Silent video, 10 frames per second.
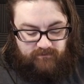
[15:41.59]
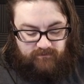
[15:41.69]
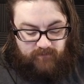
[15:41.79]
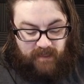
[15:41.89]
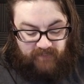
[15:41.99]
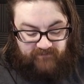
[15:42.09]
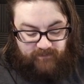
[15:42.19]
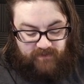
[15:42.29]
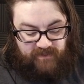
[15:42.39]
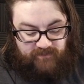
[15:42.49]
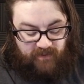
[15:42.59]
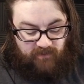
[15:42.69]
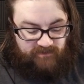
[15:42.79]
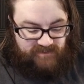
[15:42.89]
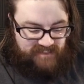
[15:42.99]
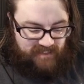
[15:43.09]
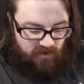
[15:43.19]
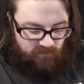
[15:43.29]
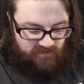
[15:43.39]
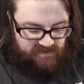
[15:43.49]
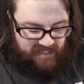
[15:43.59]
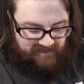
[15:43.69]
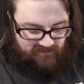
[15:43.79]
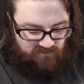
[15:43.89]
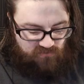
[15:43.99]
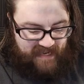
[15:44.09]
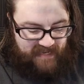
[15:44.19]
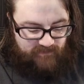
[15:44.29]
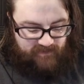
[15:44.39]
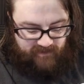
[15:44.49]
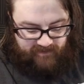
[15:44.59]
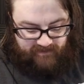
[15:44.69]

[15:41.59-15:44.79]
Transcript: I love that muted purple. It's like almost like gray, but not.